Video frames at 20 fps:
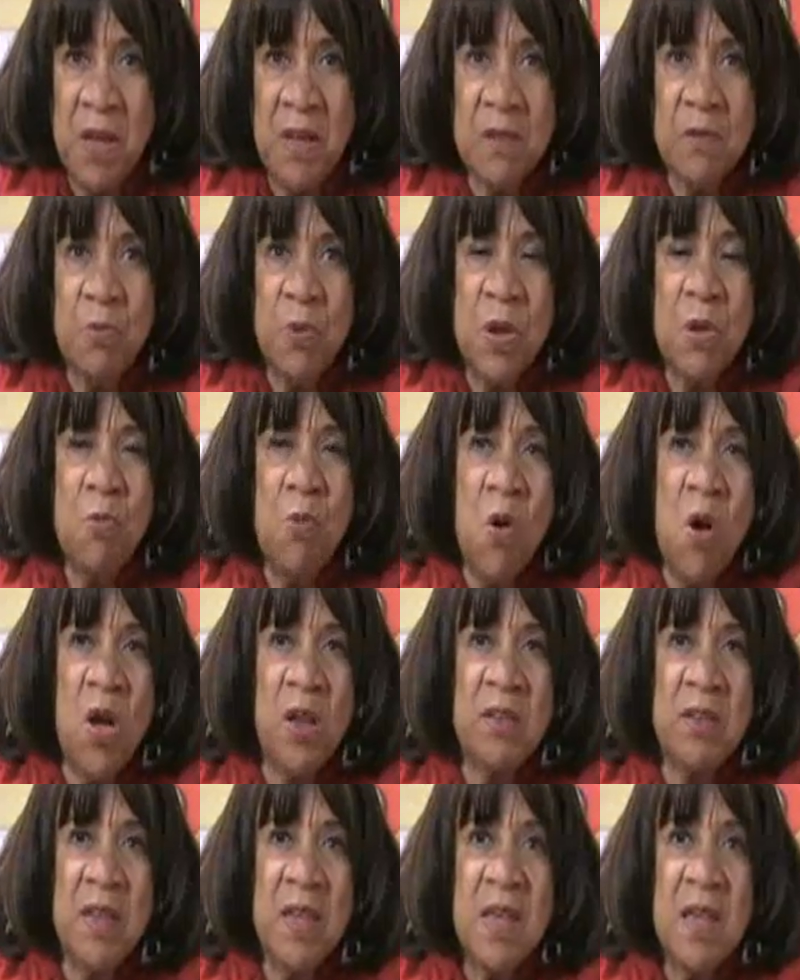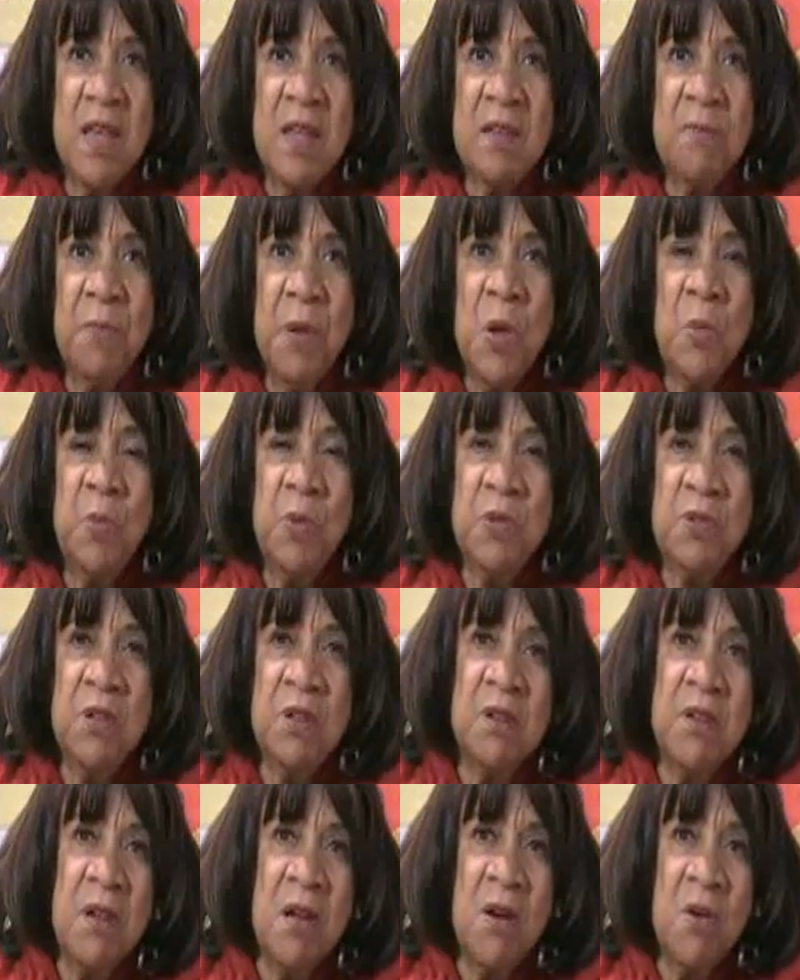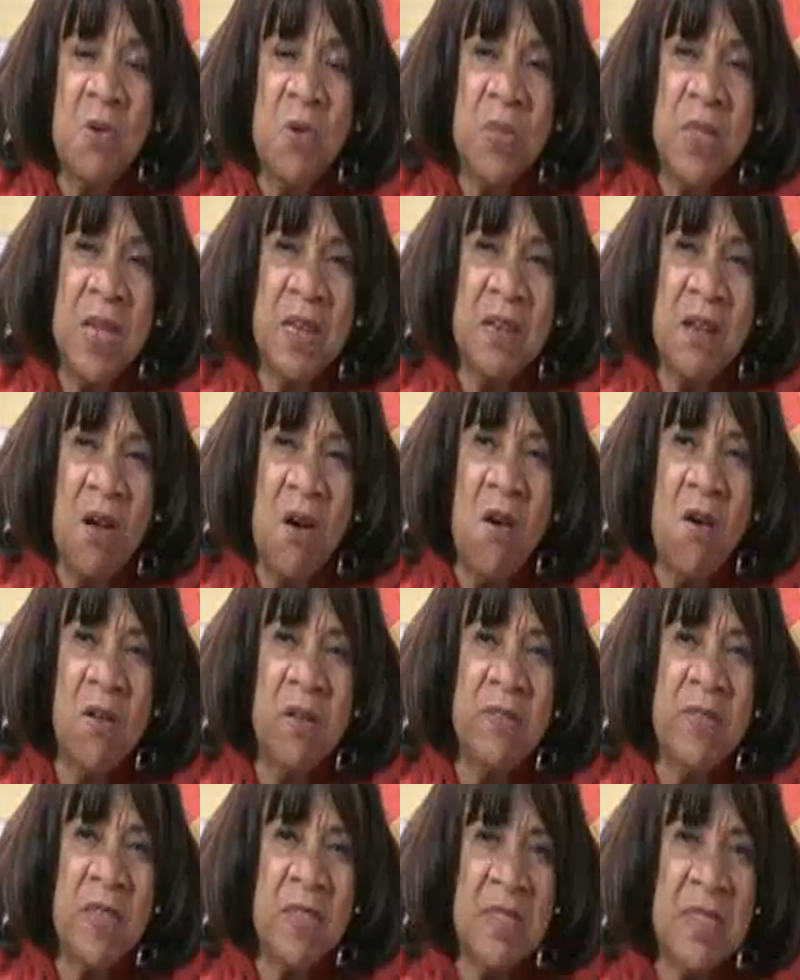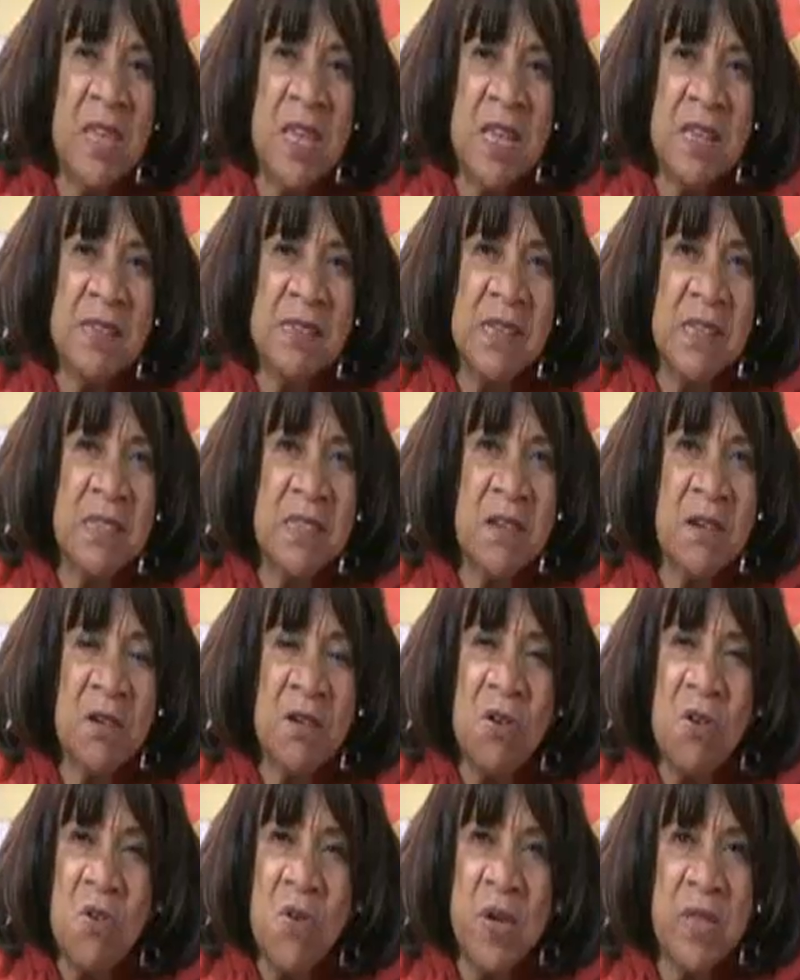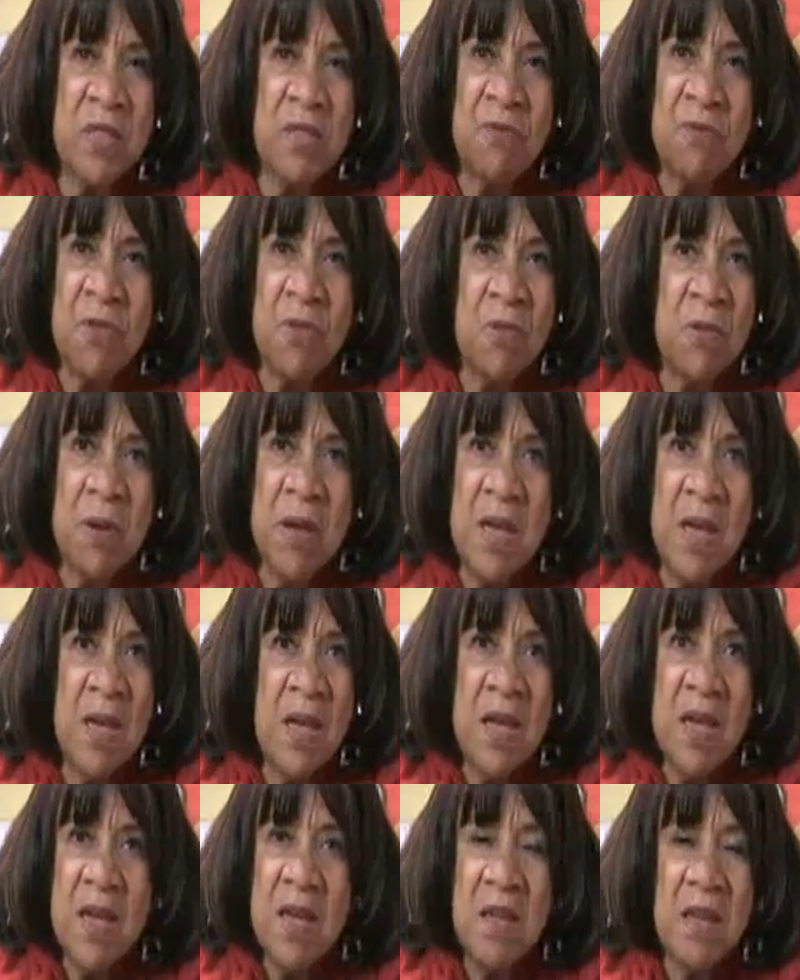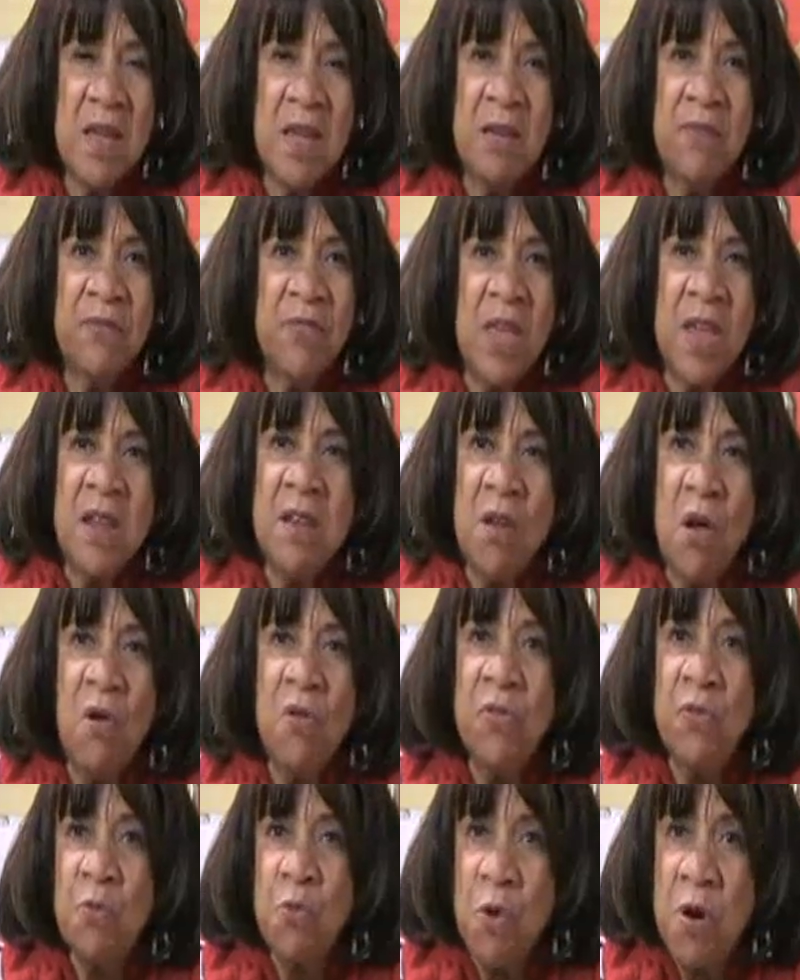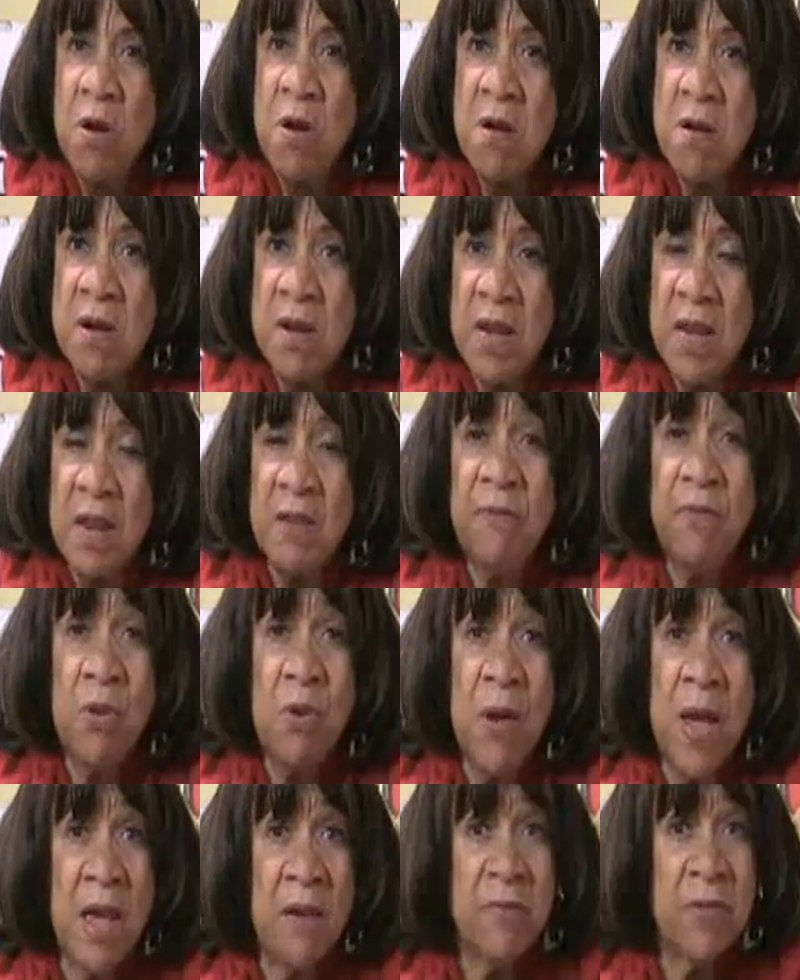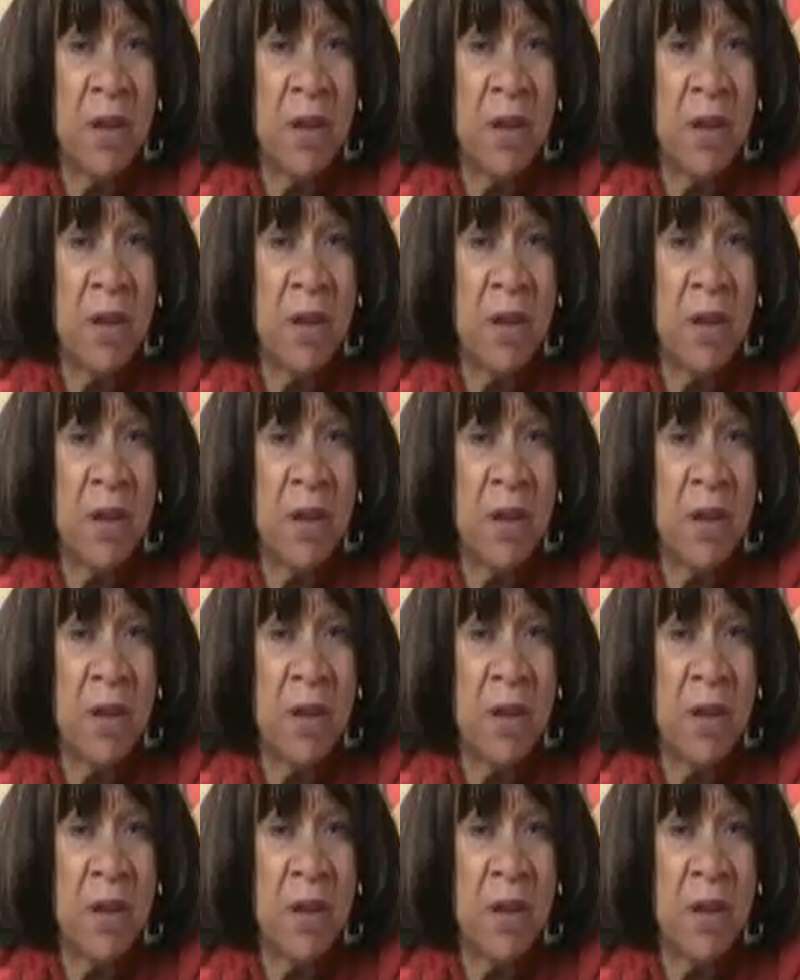Because we want people to know that all of the things that they're going through, if they know the word, That's if you right.